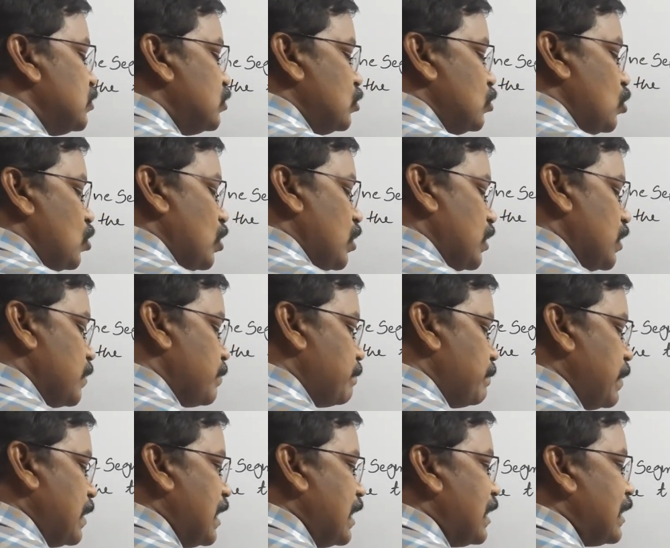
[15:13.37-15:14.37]
draw a
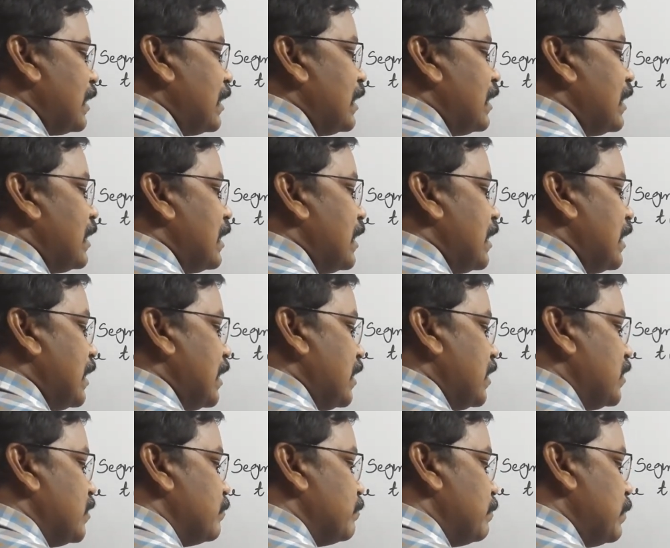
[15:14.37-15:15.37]
parallel
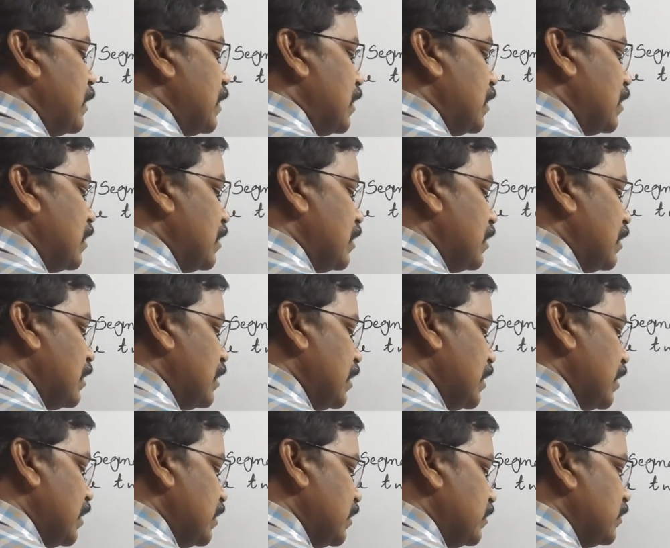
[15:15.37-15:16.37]

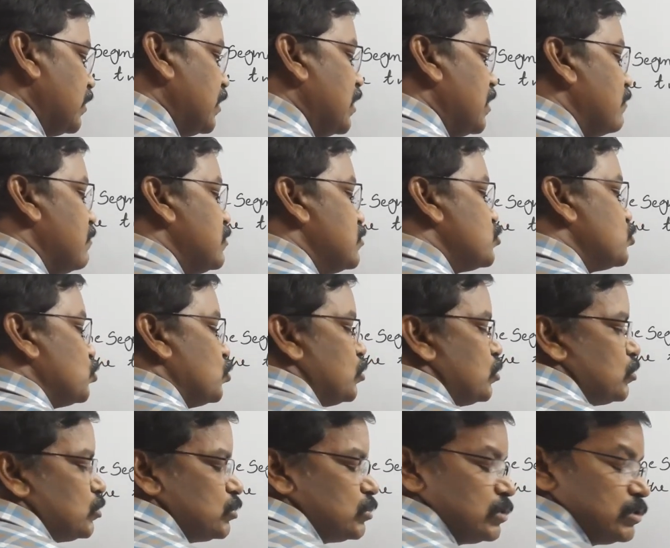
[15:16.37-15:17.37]
line. I will show
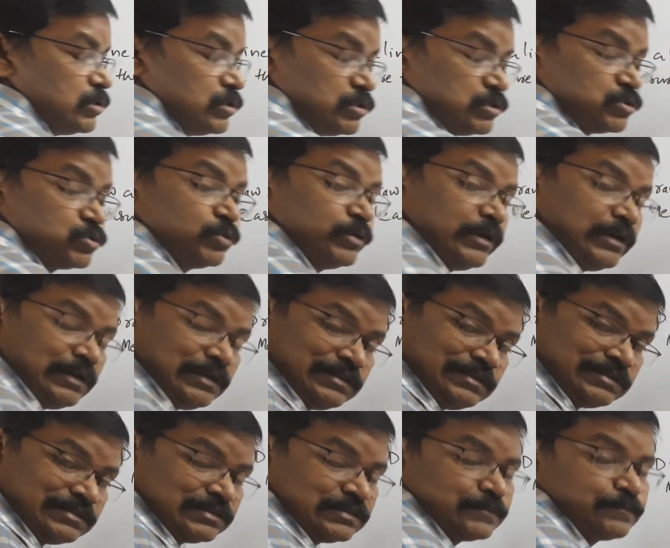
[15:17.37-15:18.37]
you,
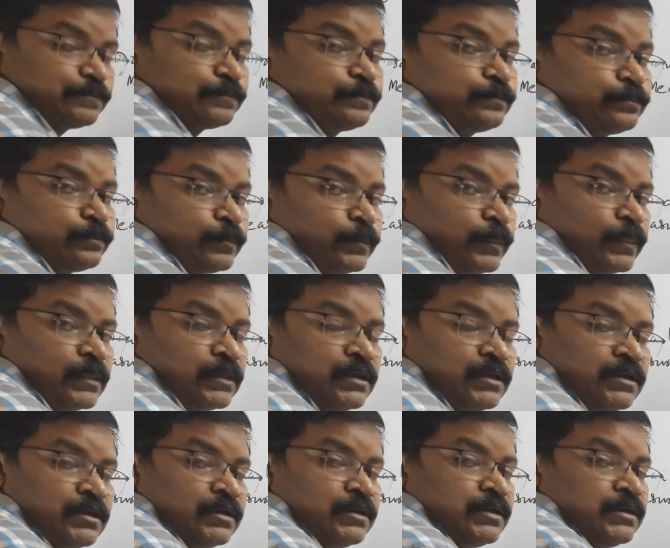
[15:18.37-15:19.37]
students.
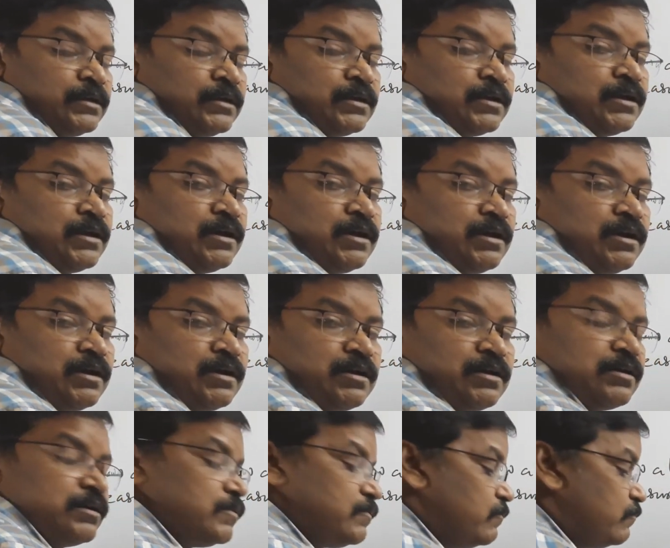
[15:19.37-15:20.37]

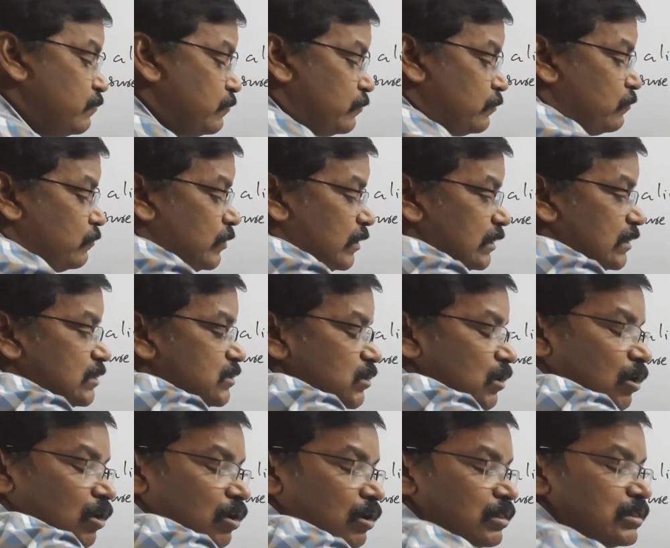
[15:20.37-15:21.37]
For this
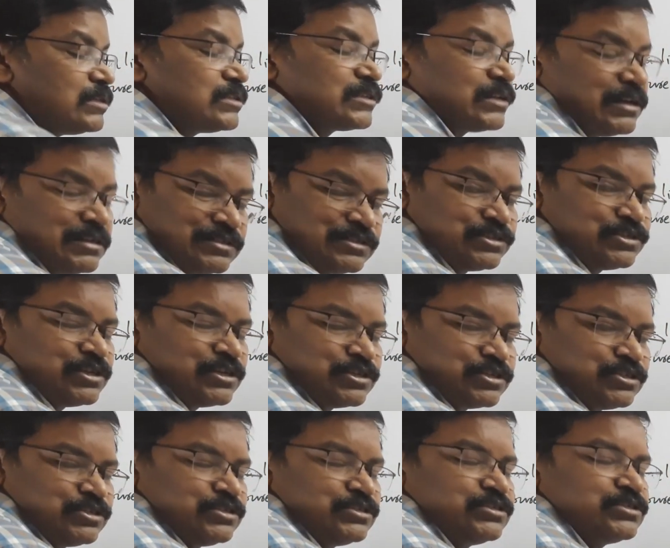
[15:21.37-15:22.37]
all these
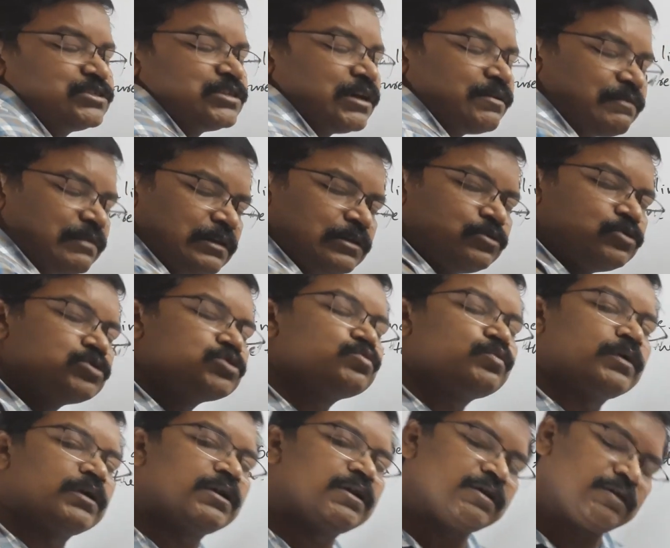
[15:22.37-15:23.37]
constructions I will use
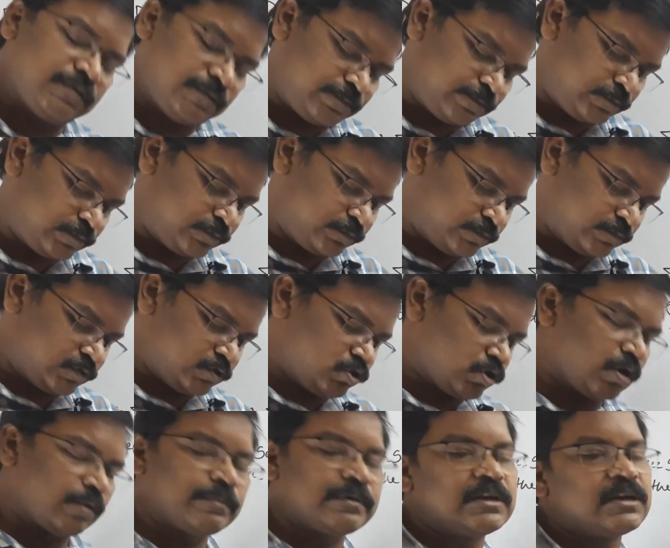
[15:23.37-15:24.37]
one
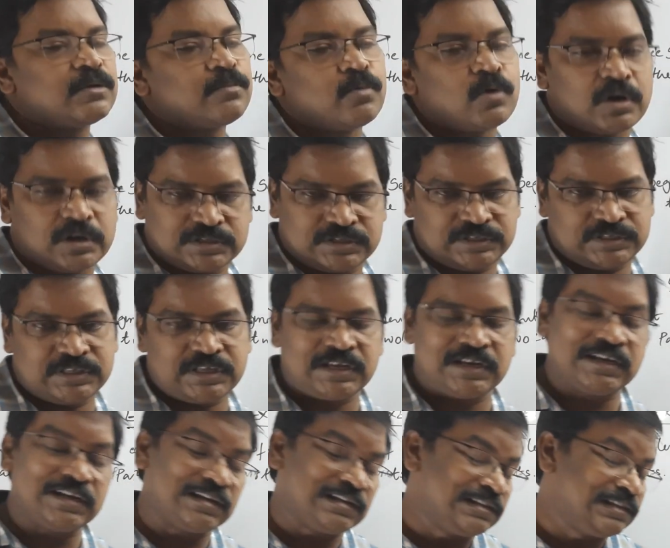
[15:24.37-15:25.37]
geometry box,
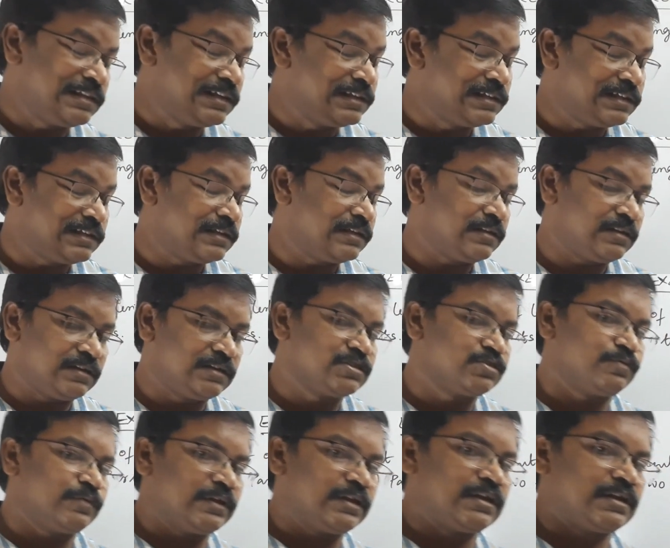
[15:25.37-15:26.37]
then it's
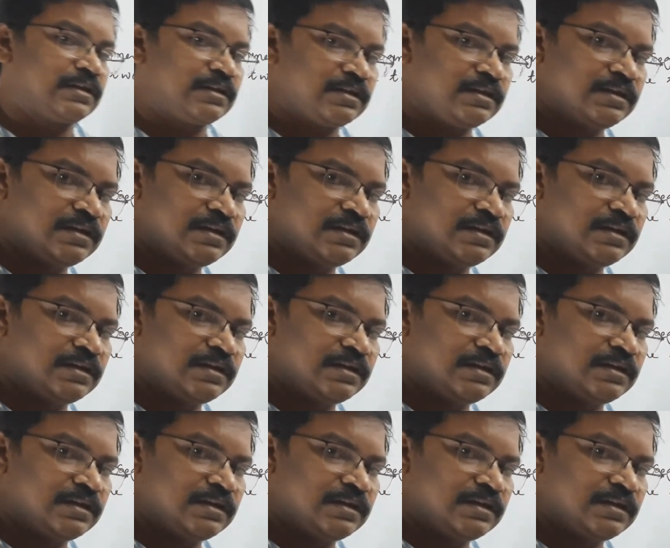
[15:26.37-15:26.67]
very